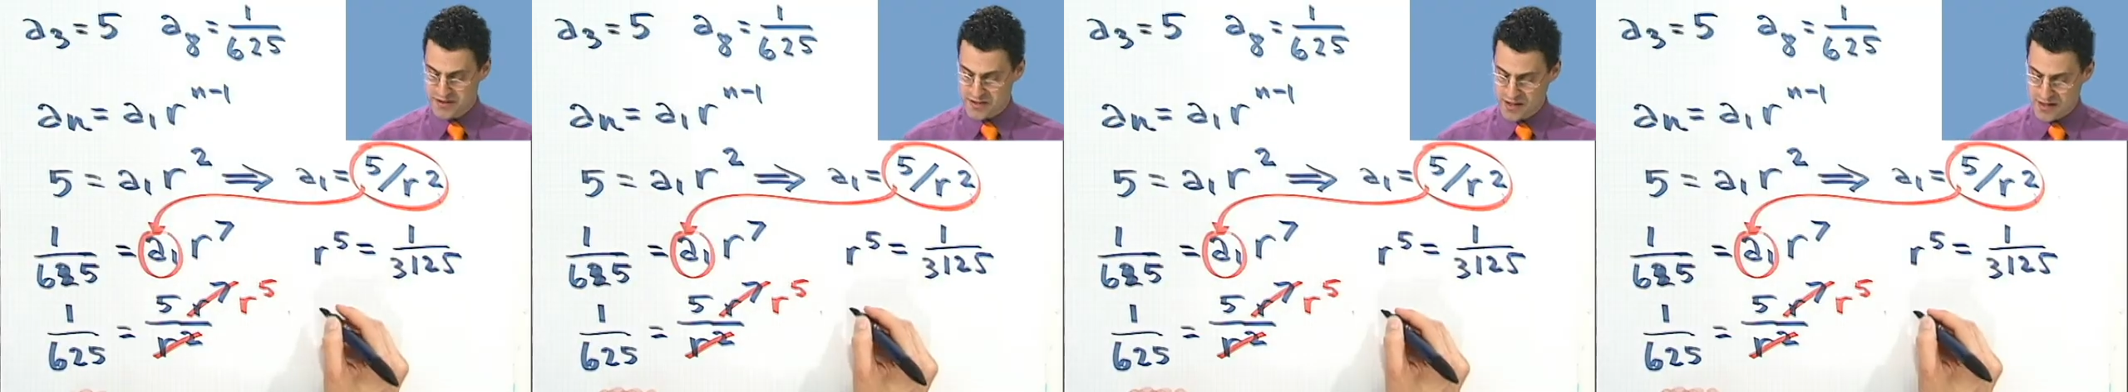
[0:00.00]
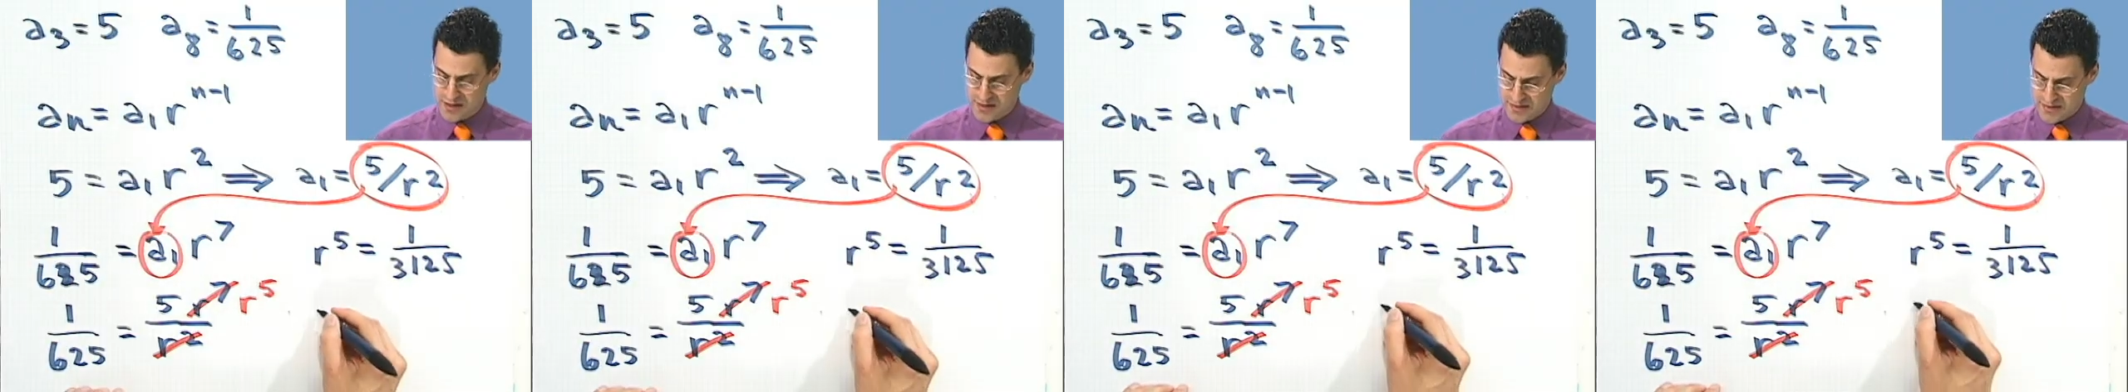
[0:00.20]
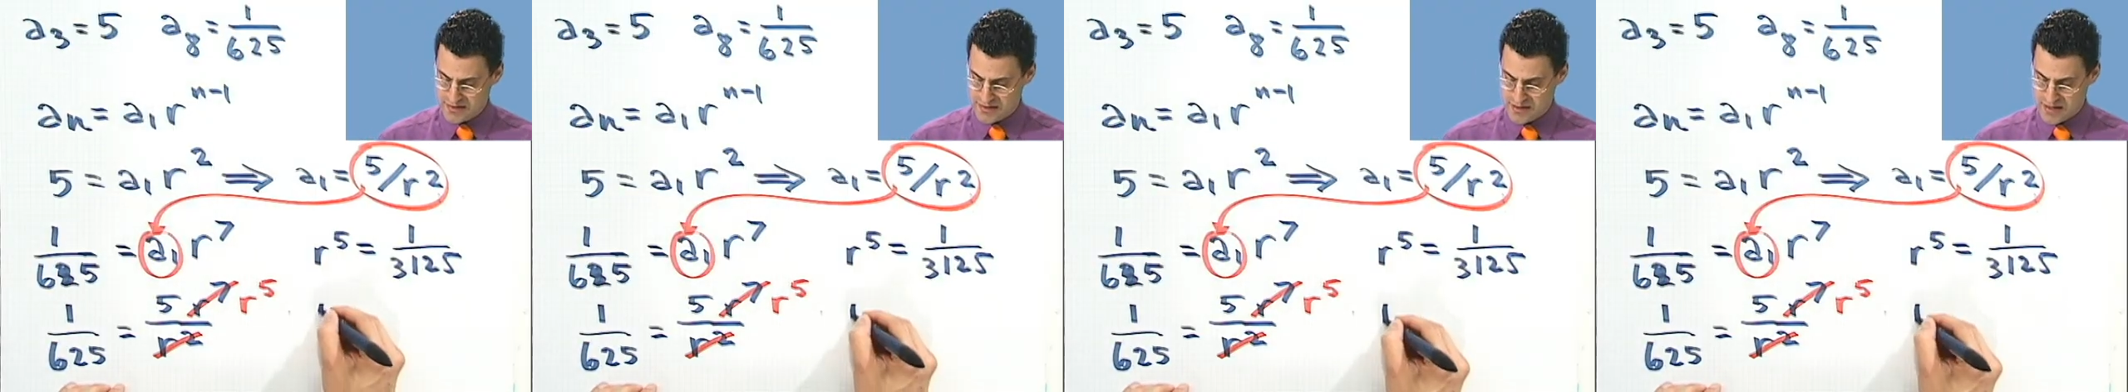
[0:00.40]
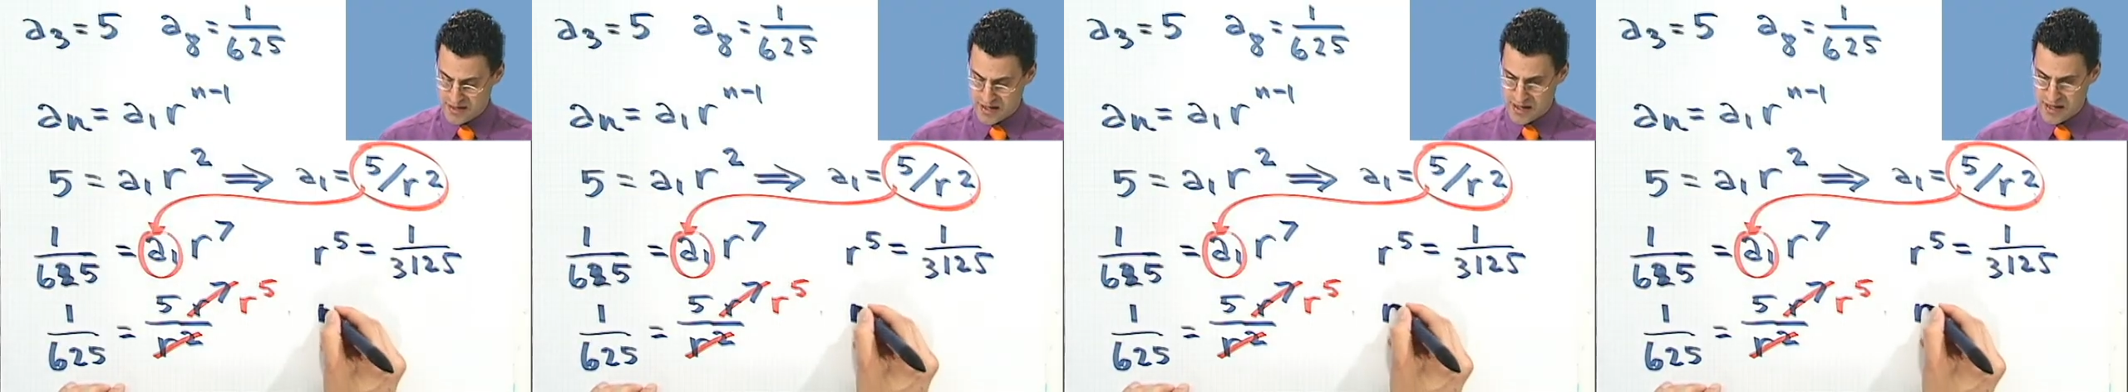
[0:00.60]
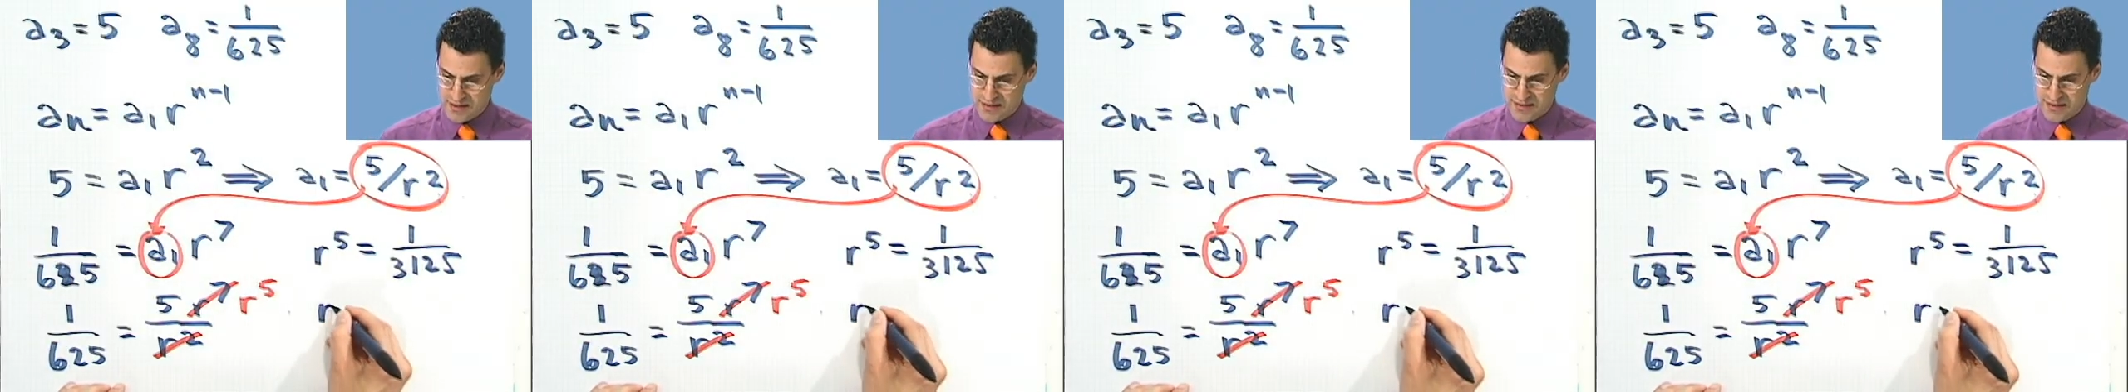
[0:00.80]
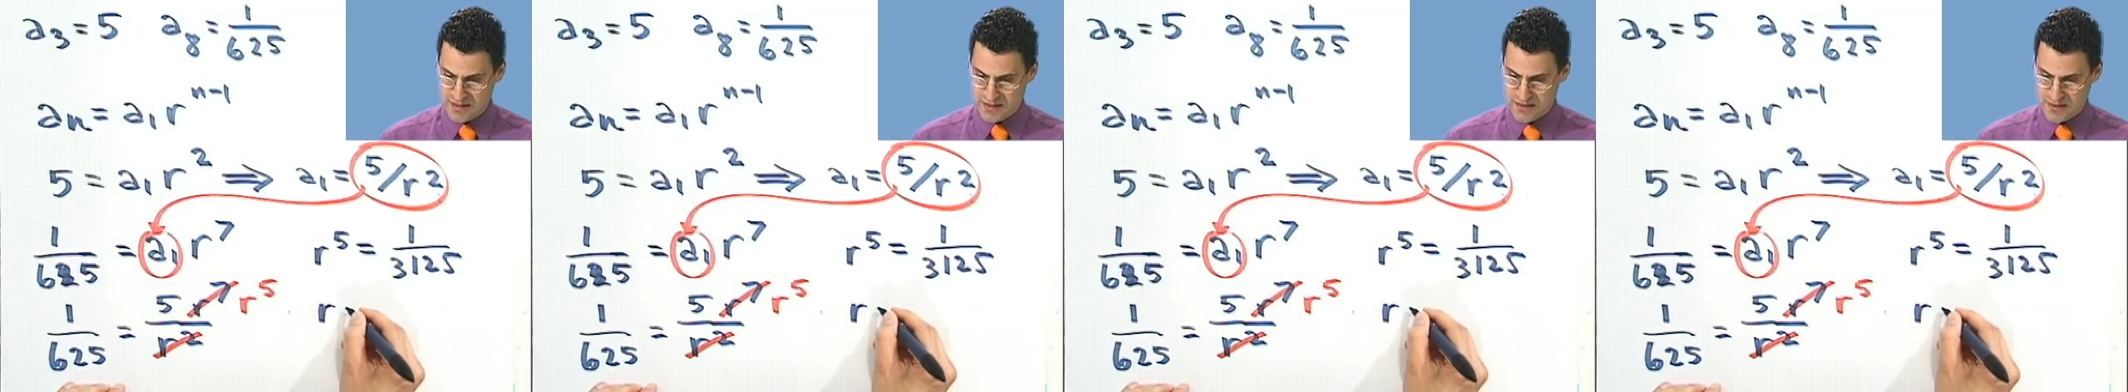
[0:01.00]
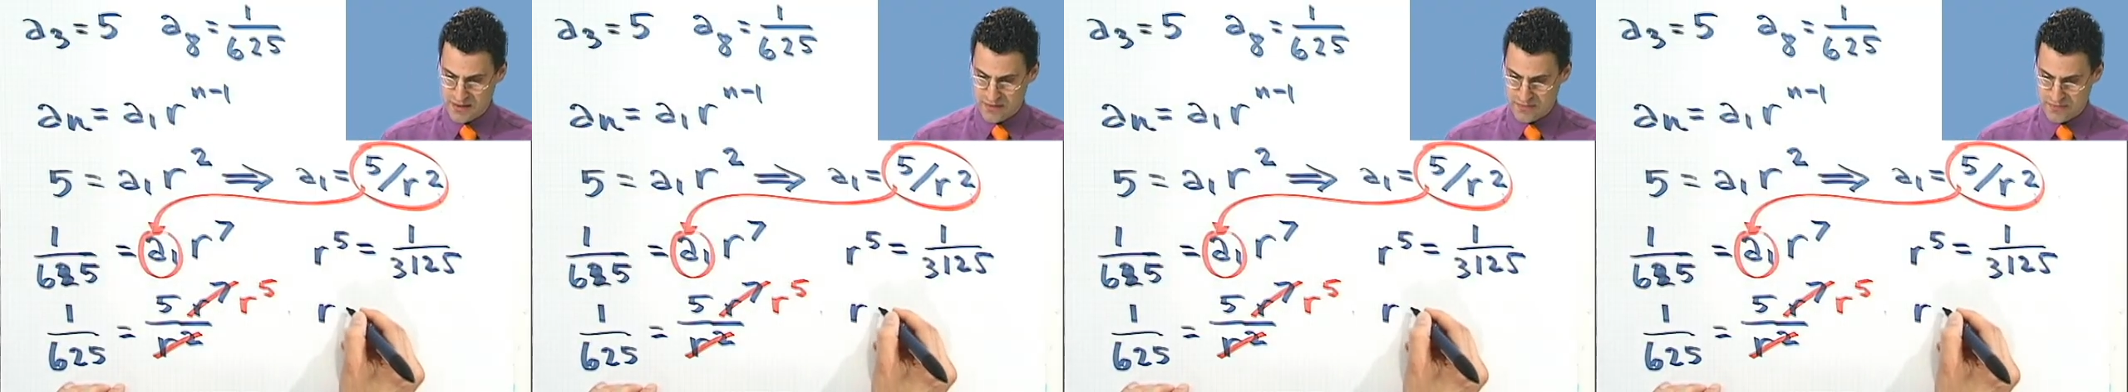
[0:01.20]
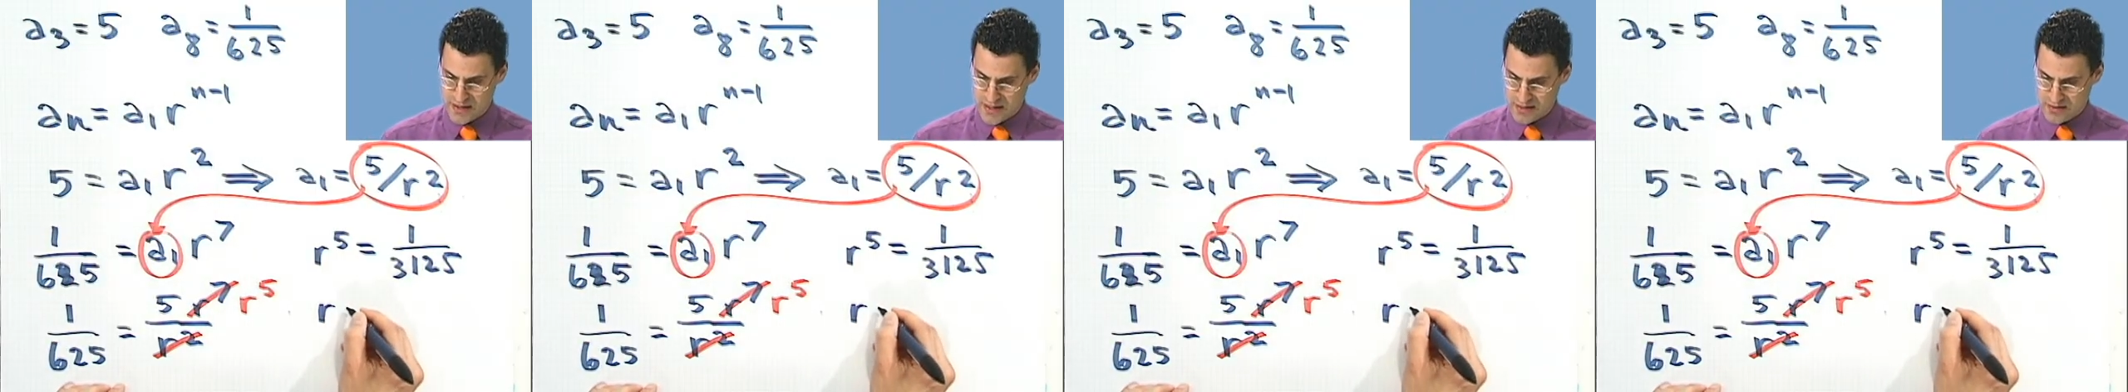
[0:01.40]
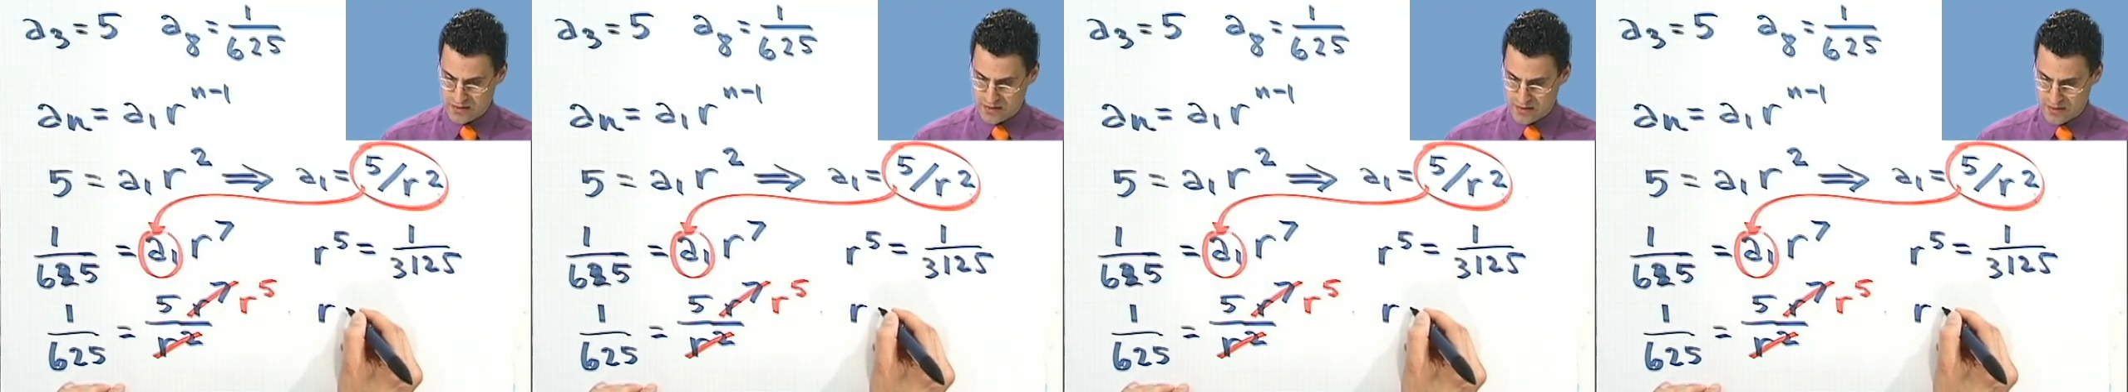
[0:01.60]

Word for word: sides and see that, in fact,